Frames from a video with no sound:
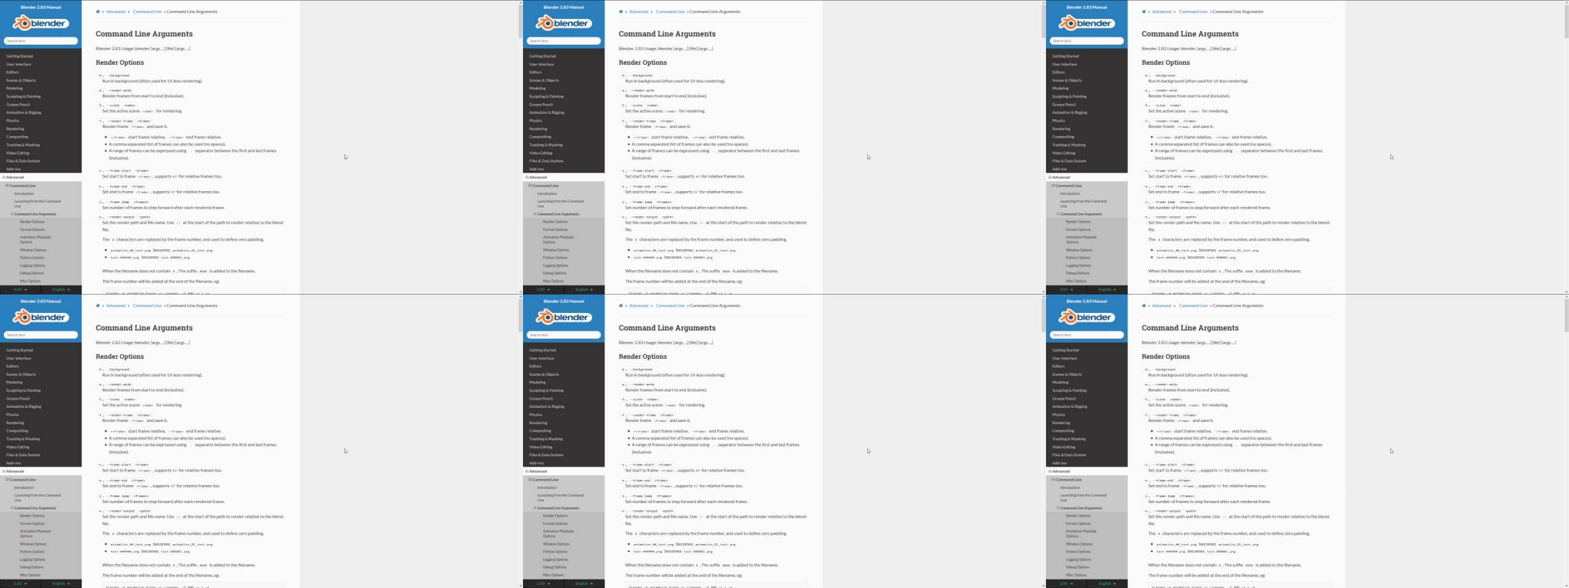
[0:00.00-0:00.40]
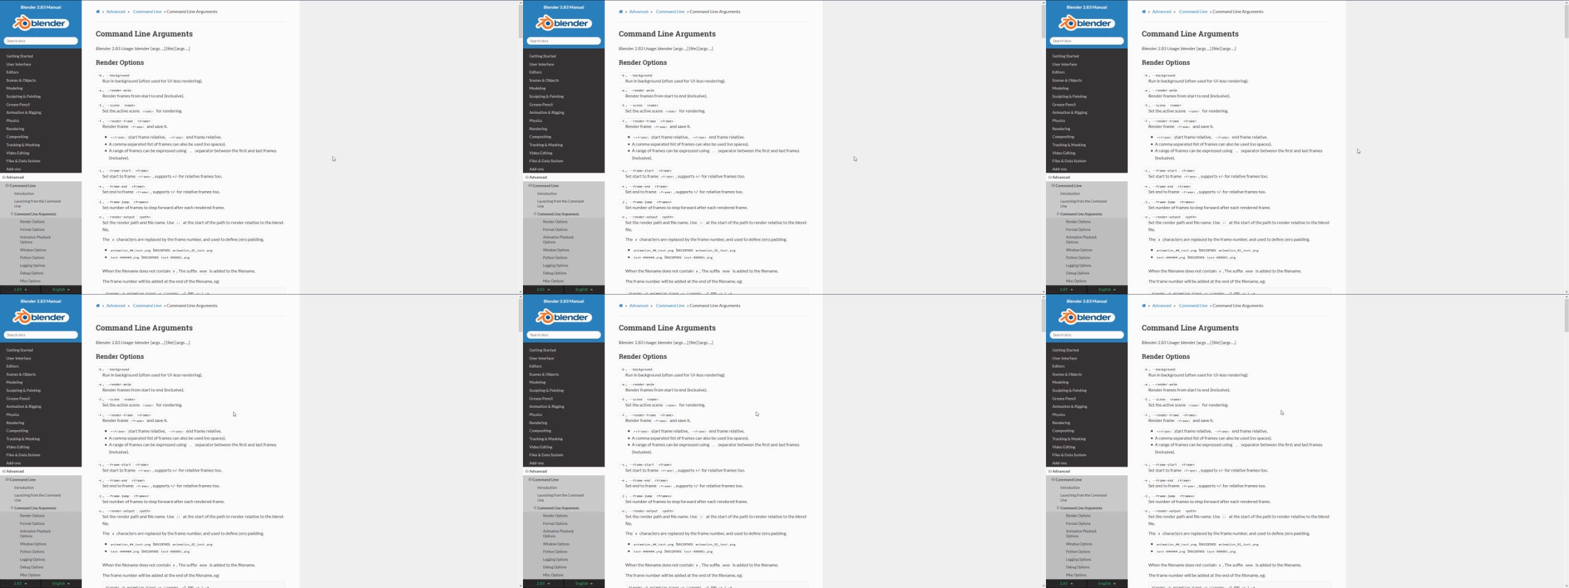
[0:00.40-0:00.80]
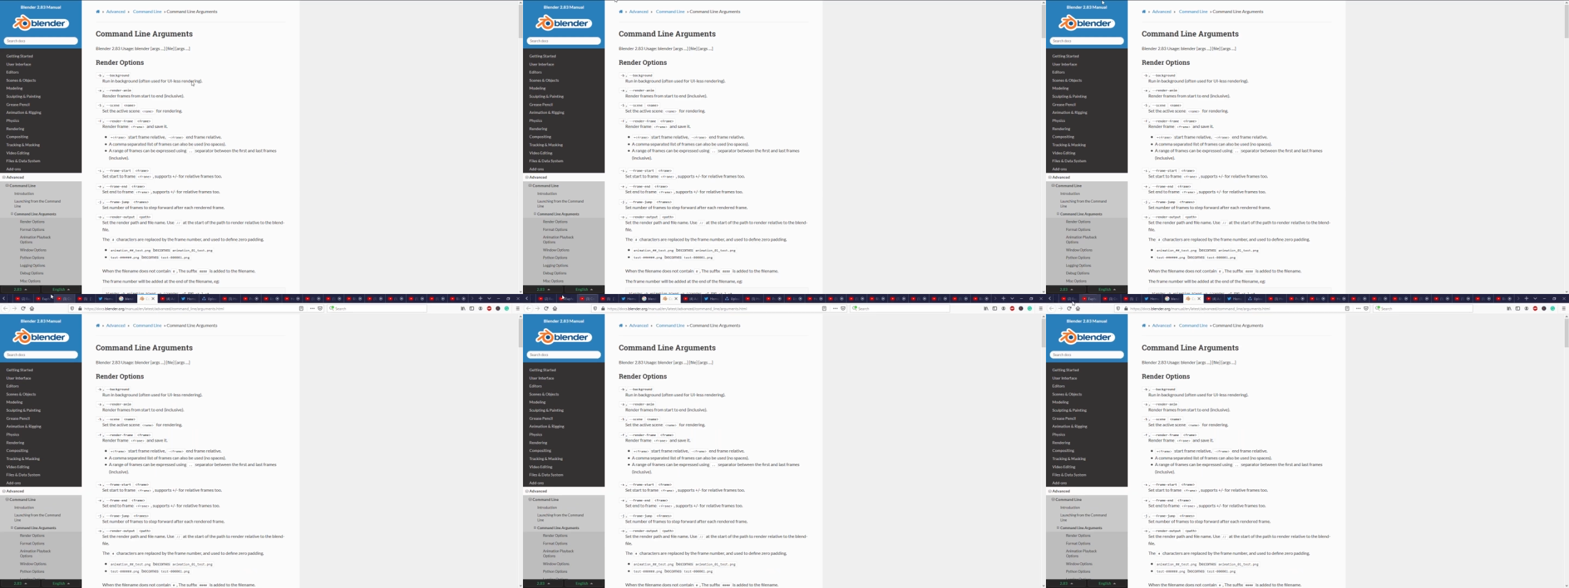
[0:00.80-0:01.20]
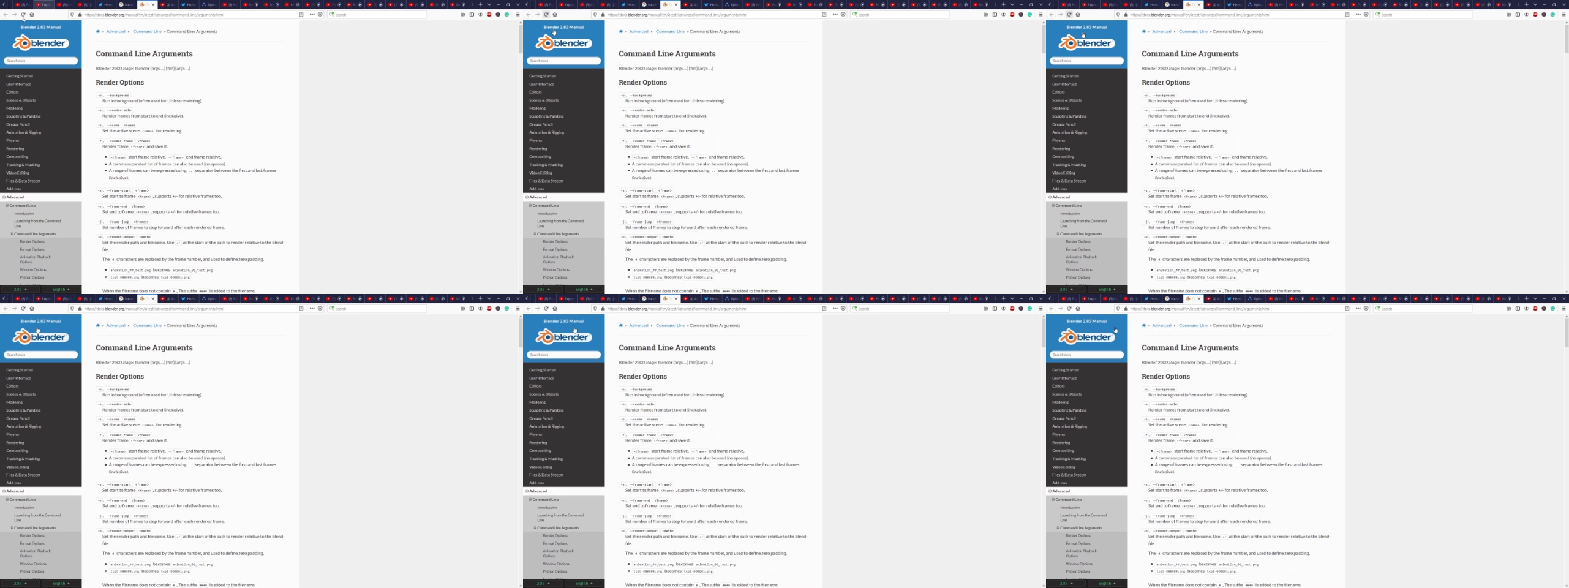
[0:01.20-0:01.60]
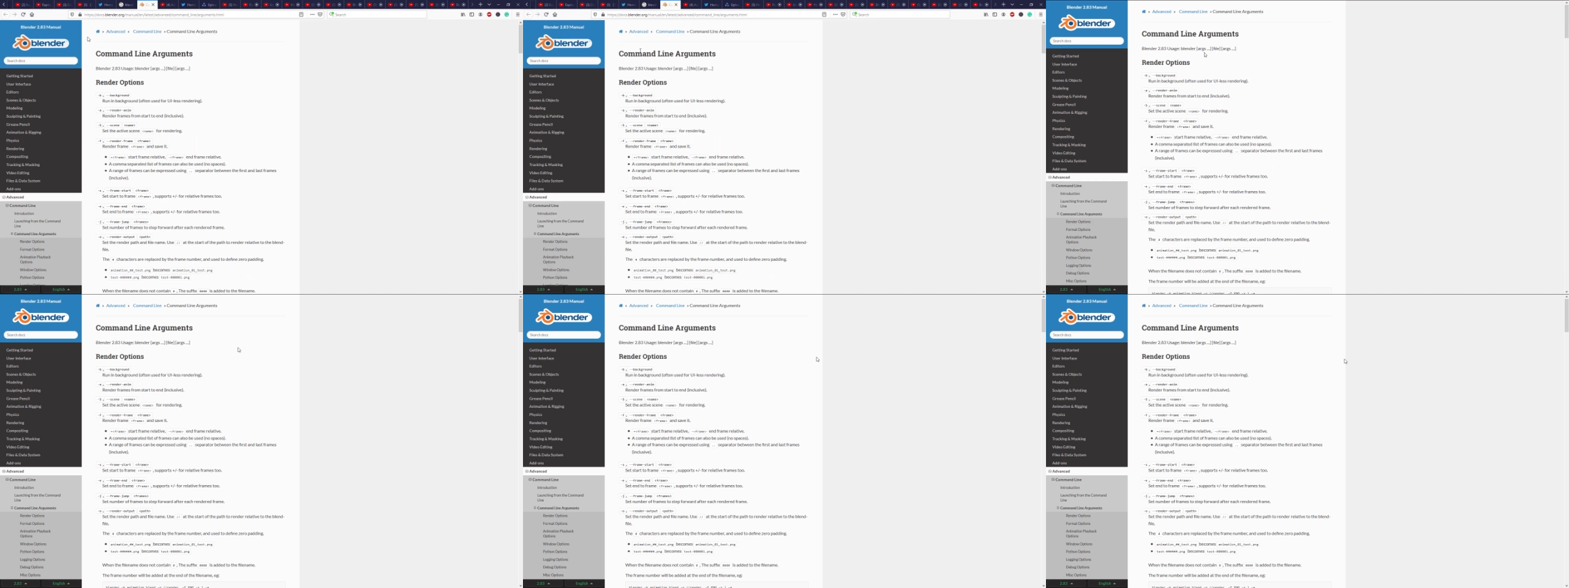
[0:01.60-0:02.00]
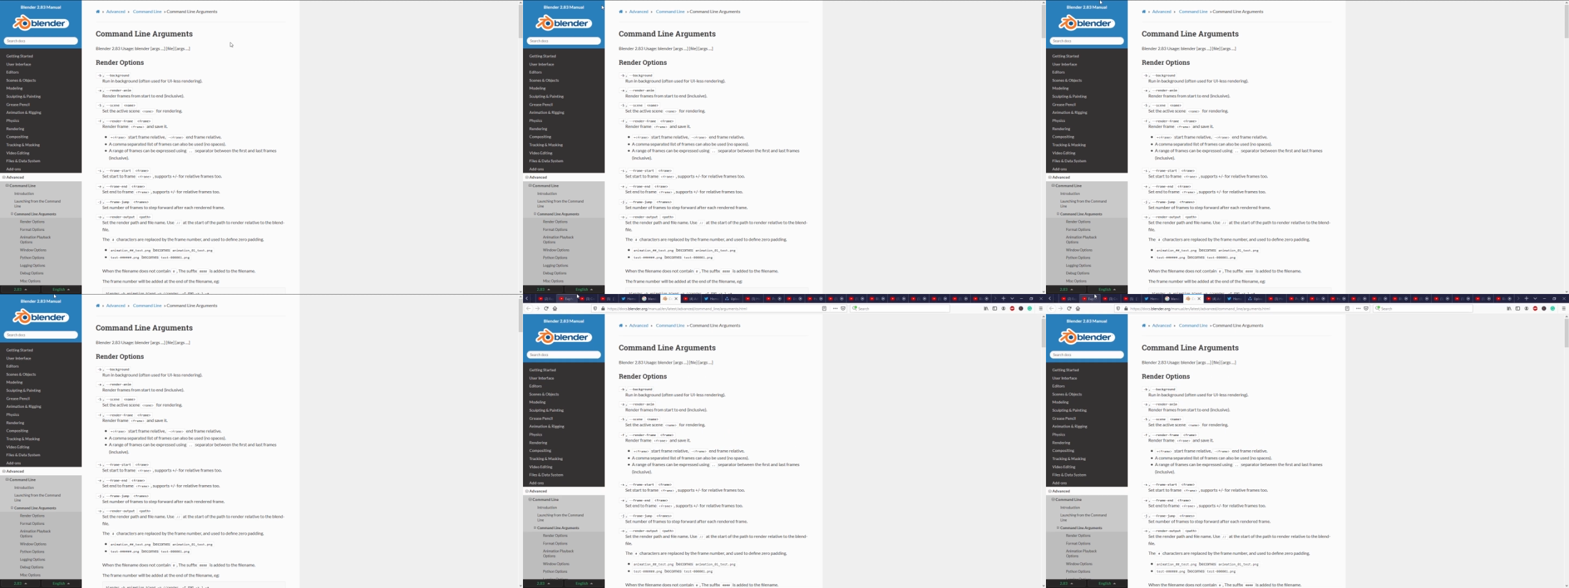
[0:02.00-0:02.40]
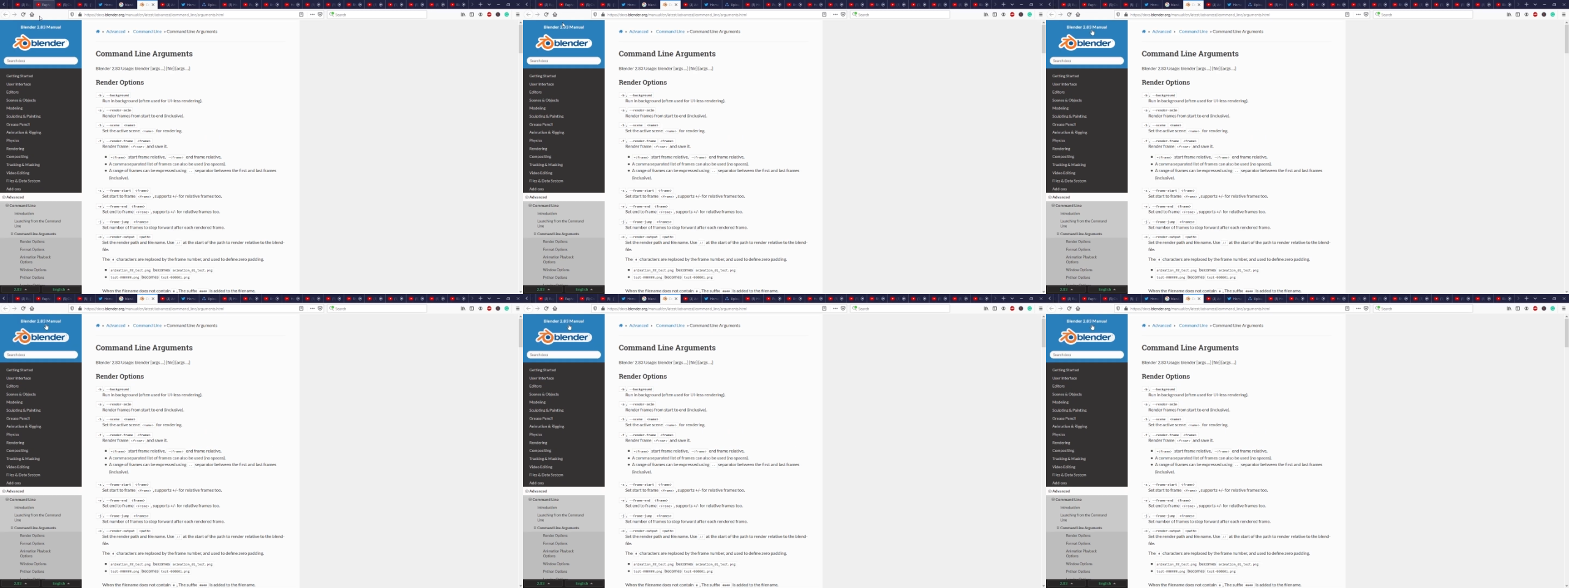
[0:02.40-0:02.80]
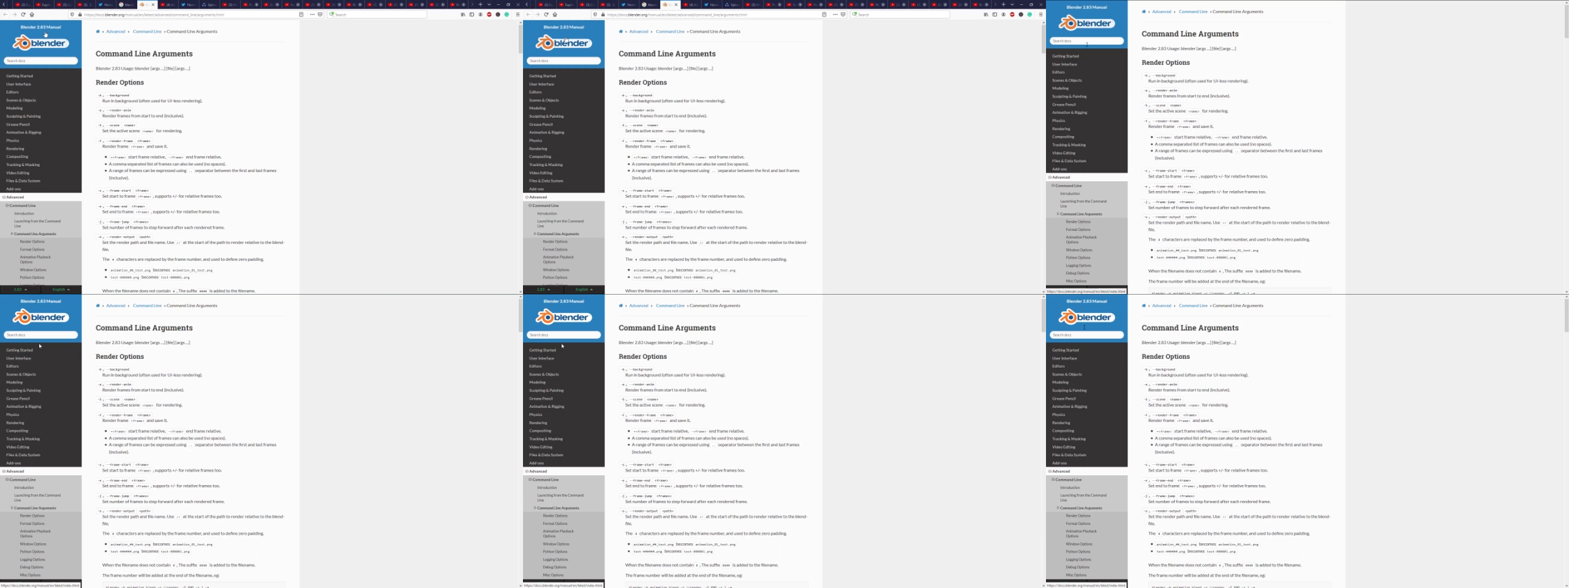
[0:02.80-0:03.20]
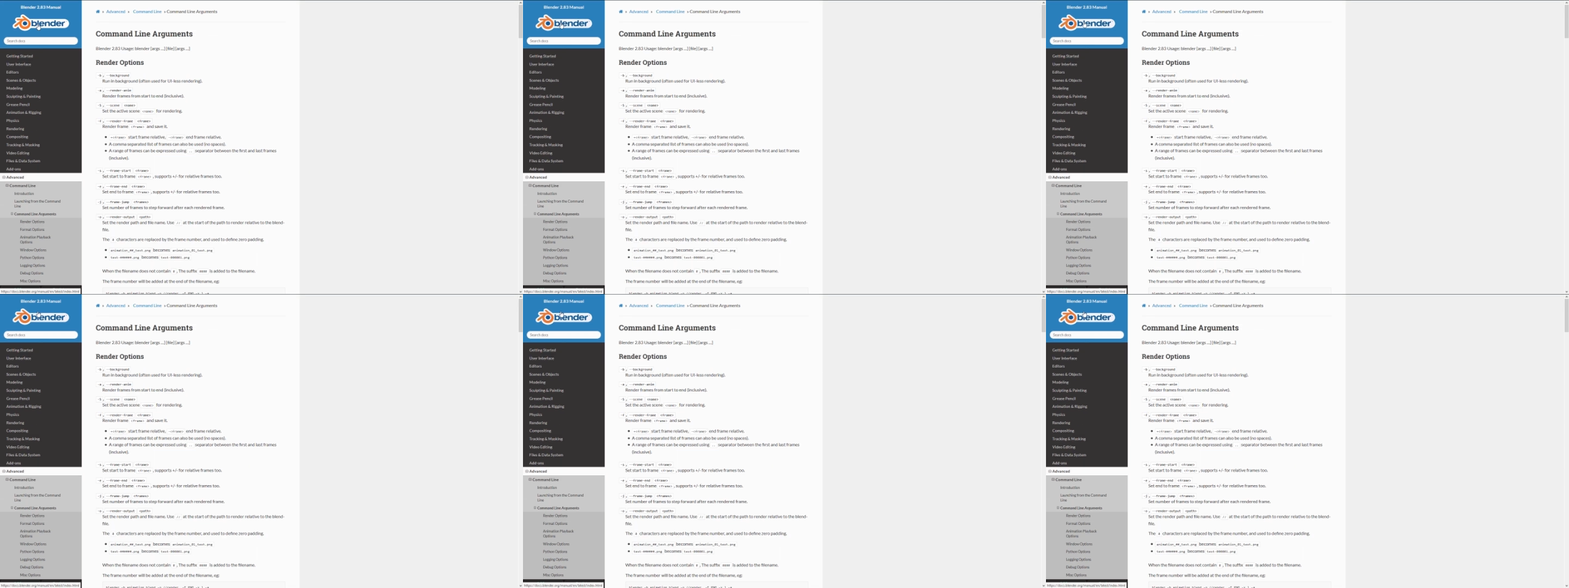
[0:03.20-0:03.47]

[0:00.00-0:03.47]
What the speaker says: No face is visible, so there are no lips to read.